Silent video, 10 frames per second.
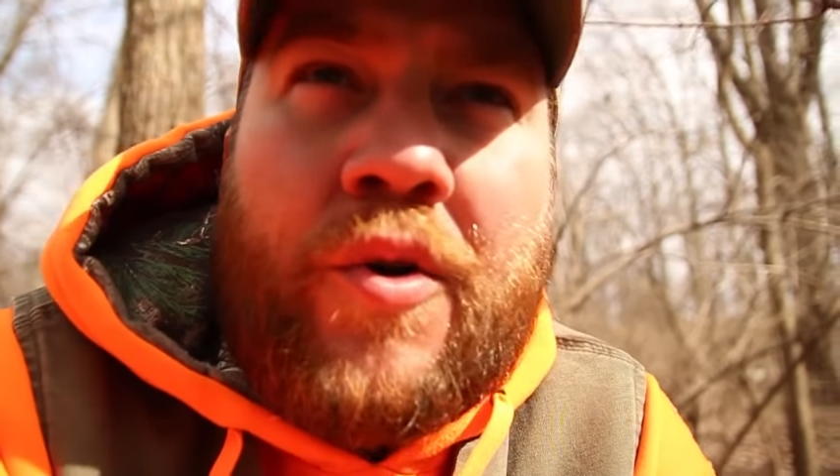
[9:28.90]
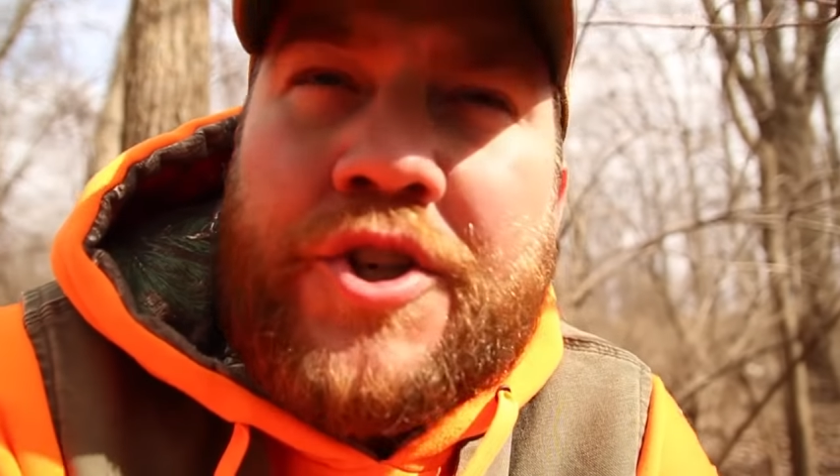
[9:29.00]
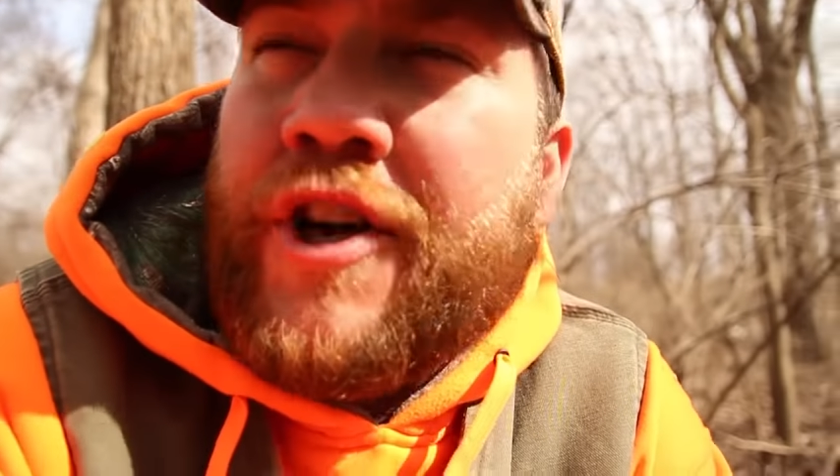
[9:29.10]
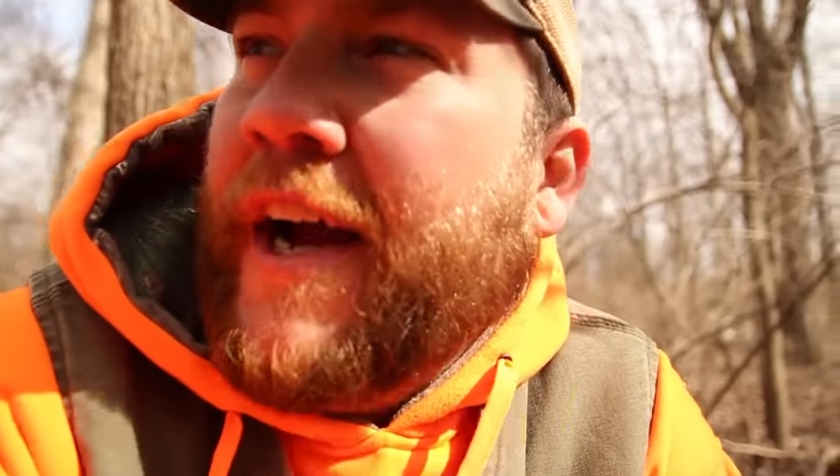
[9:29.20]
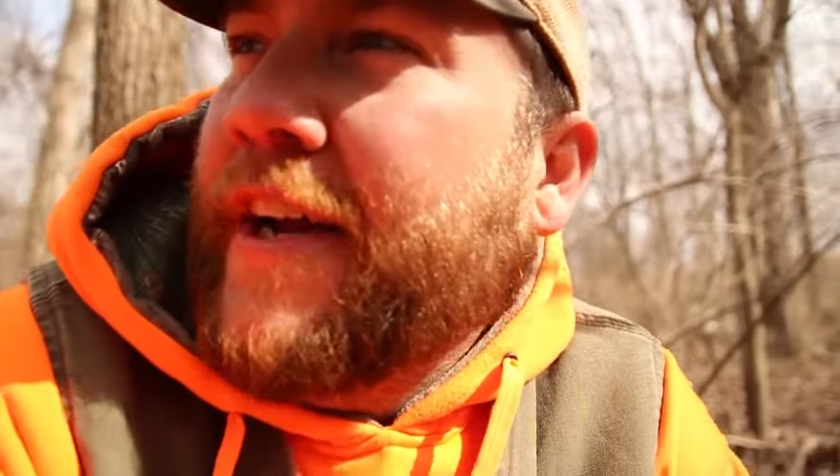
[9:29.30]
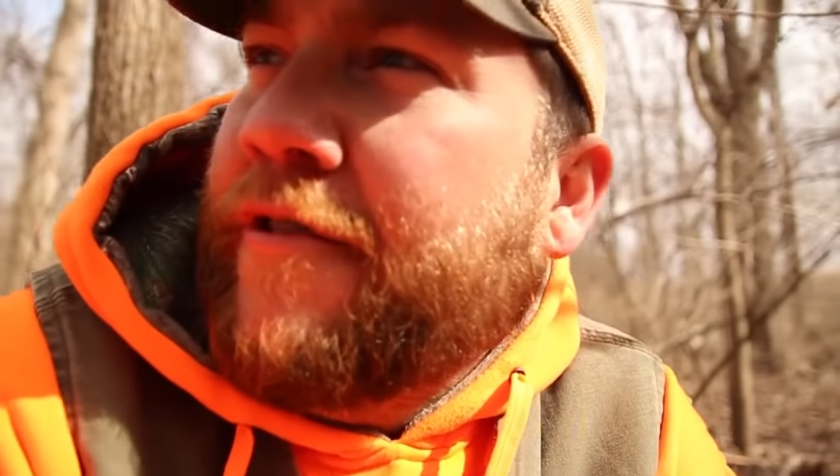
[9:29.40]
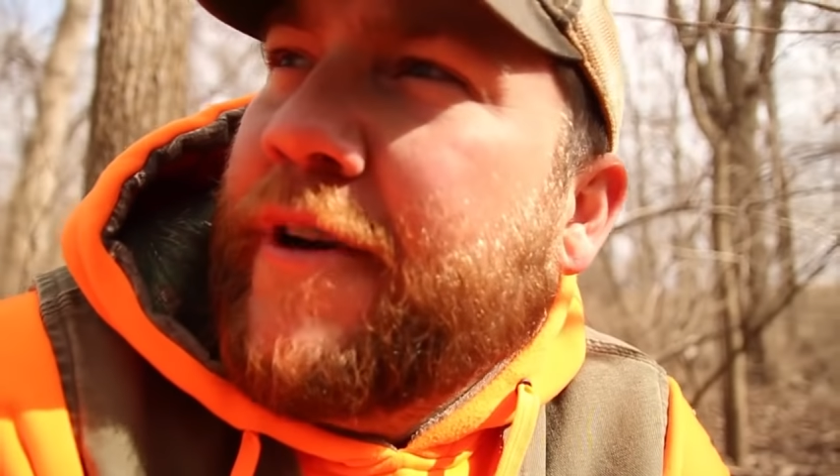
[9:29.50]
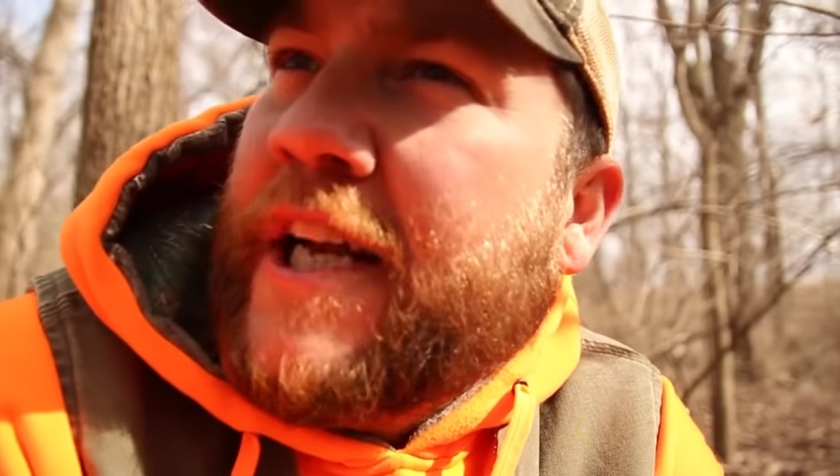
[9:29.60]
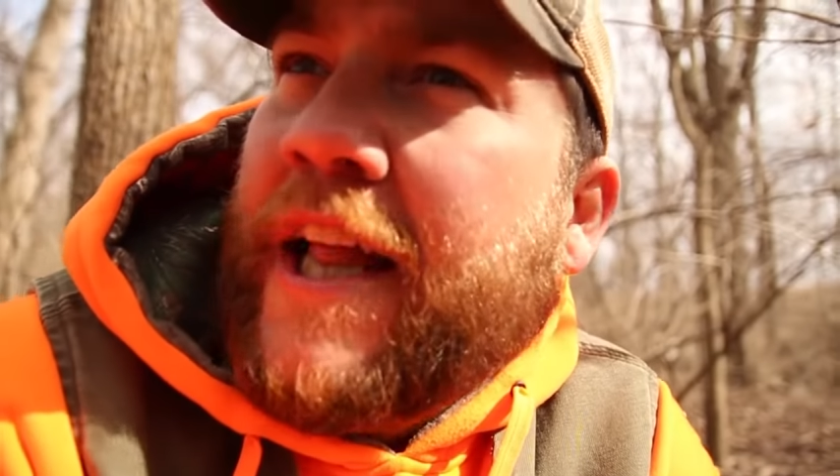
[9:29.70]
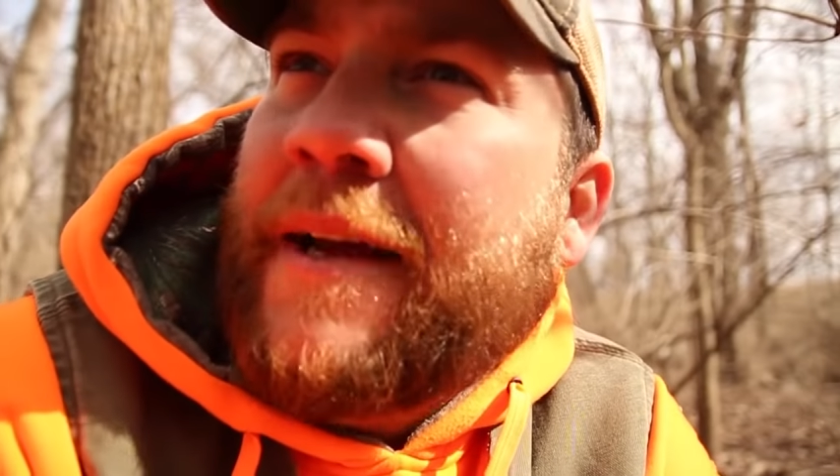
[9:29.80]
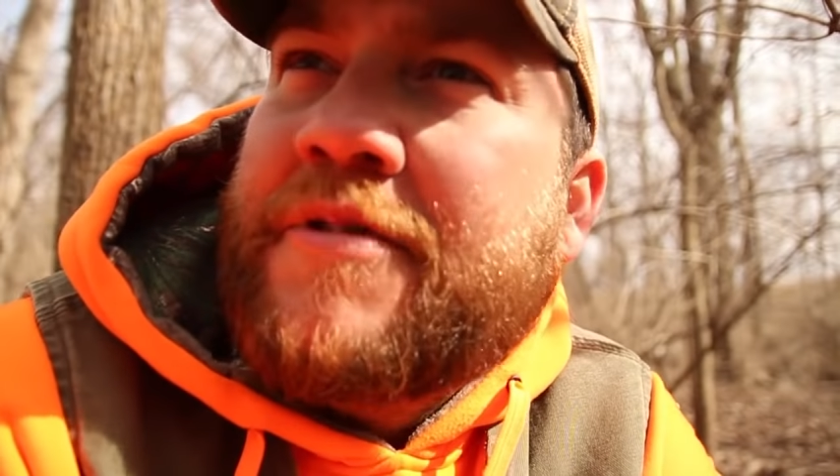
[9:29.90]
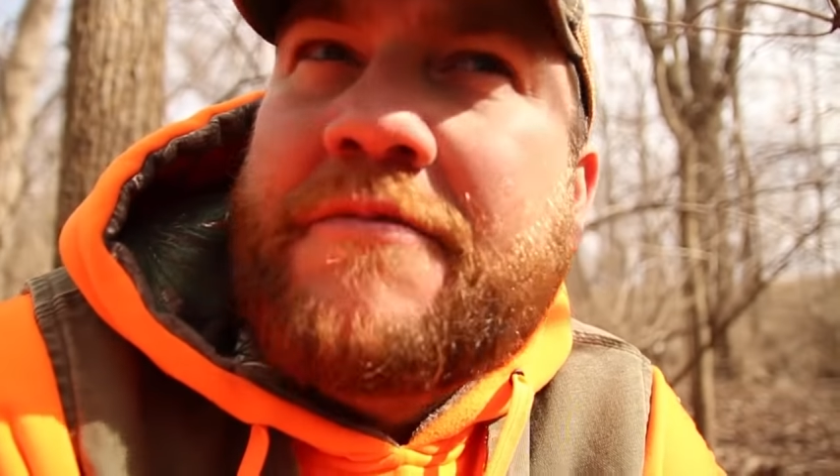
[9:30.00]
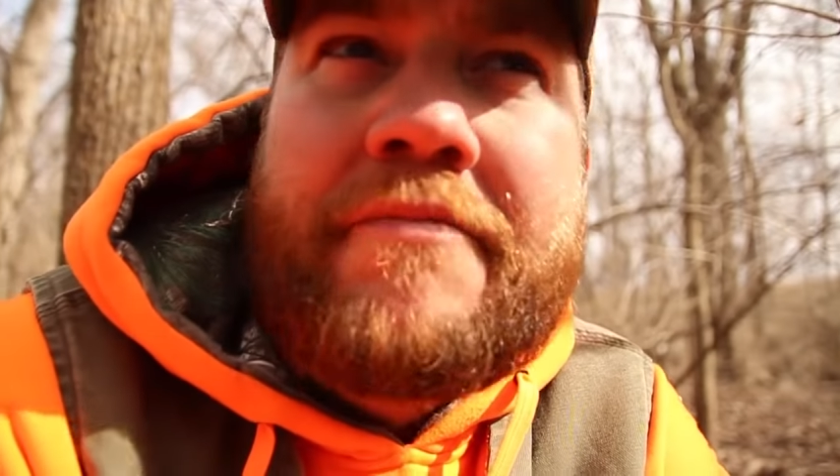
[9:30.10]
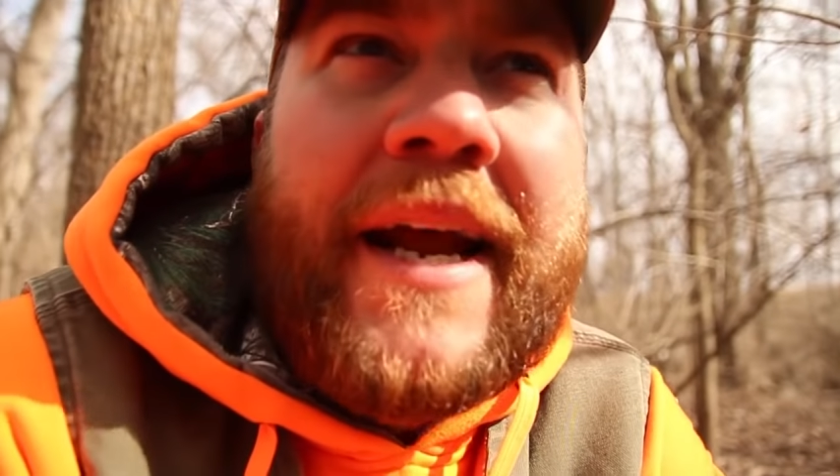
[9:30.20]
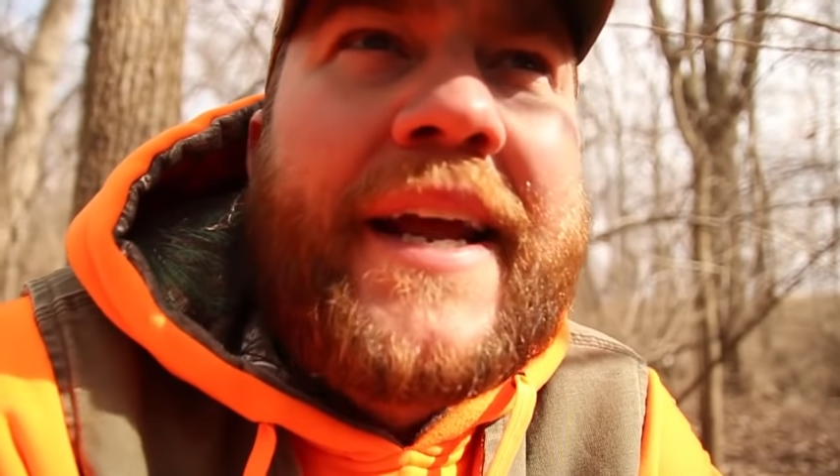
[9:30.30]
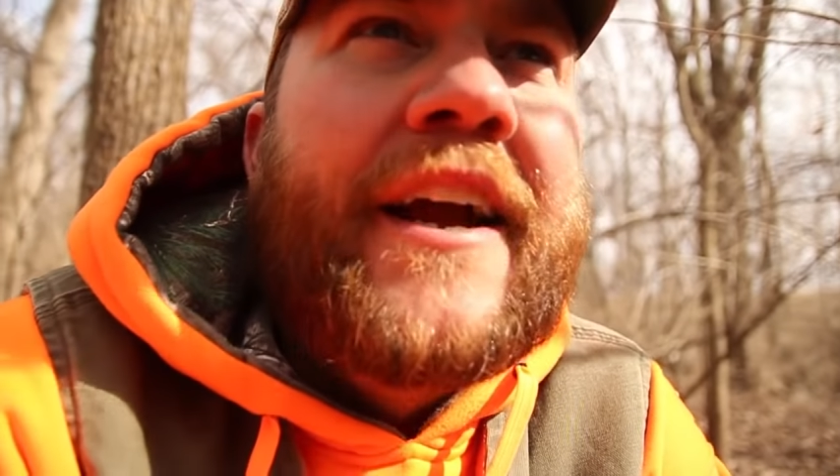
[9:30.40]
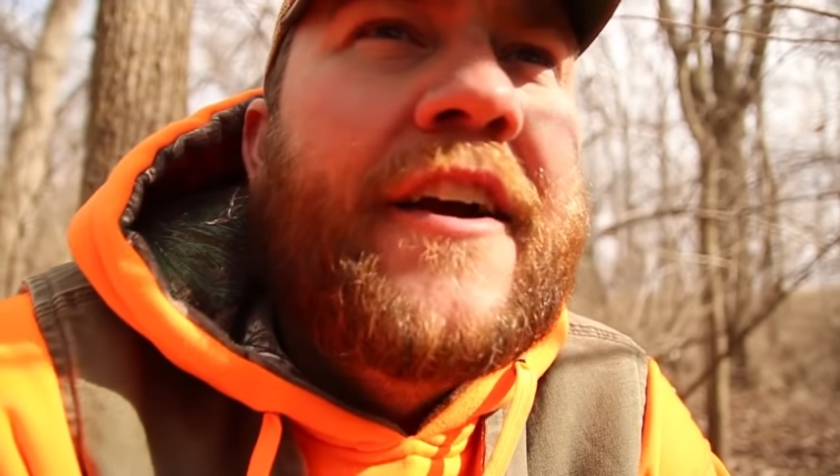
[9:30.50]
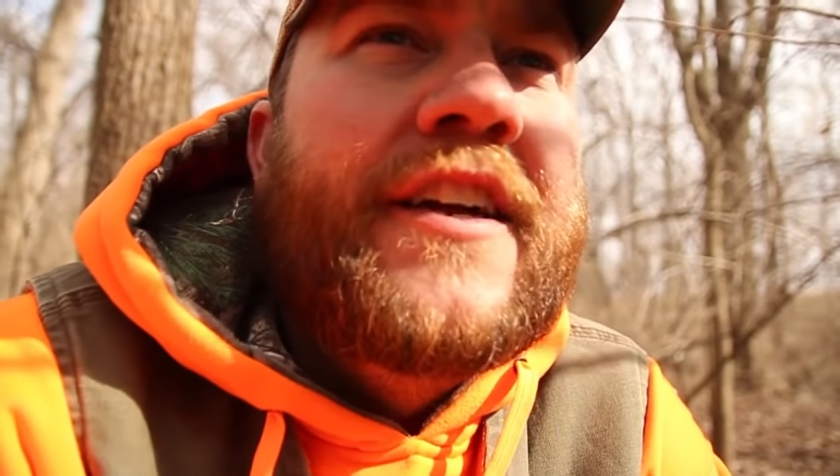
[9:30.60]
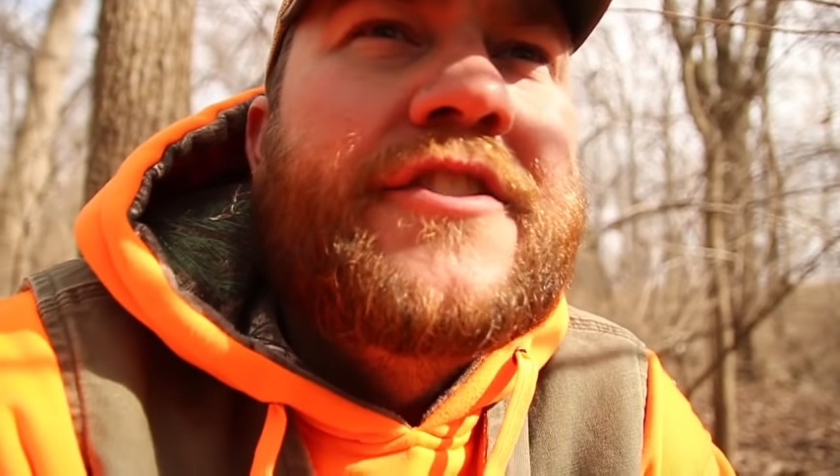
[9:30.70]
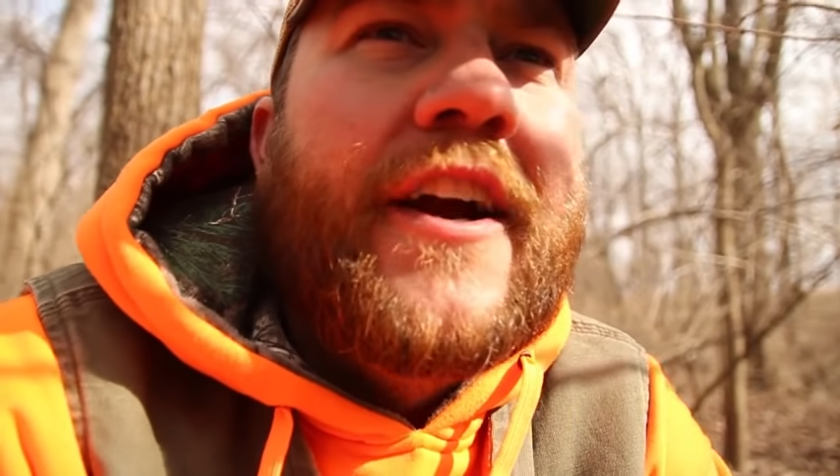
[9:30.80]
we're trying to reclaim some bedding
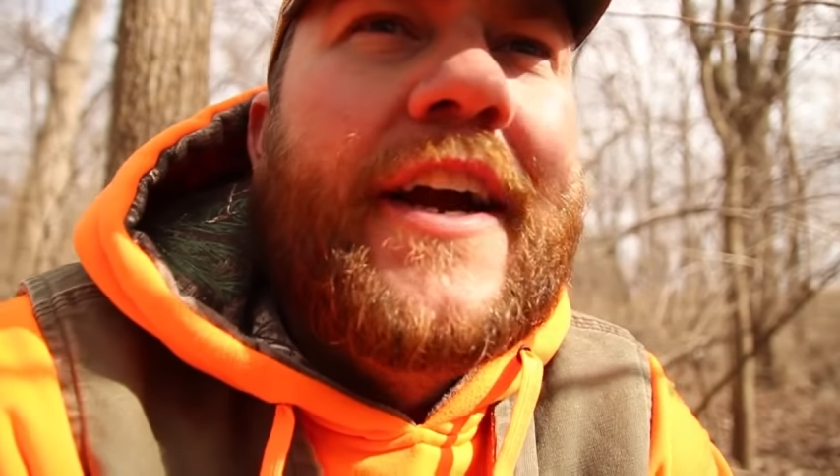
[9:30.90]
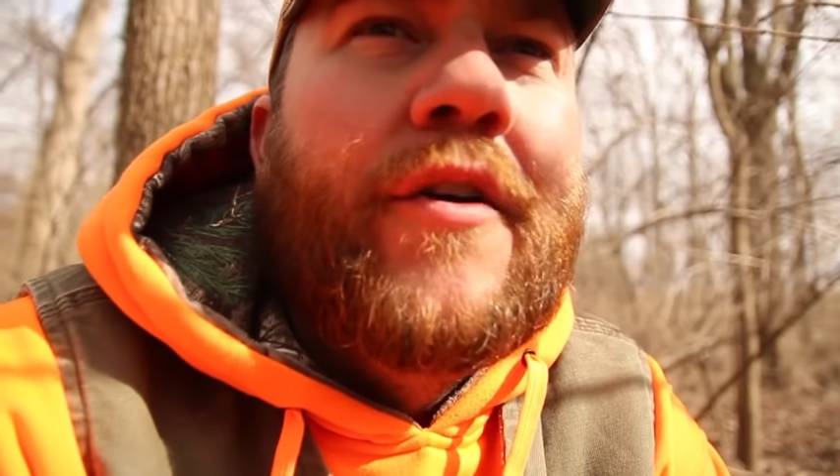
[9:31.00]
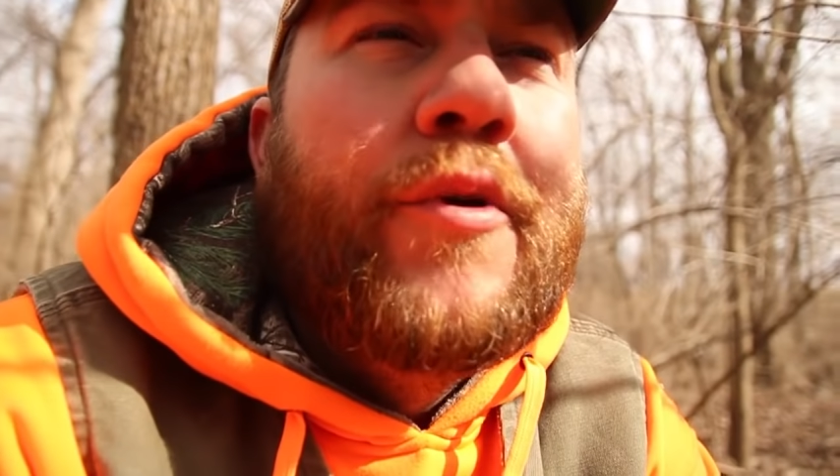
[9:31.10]
areas right here.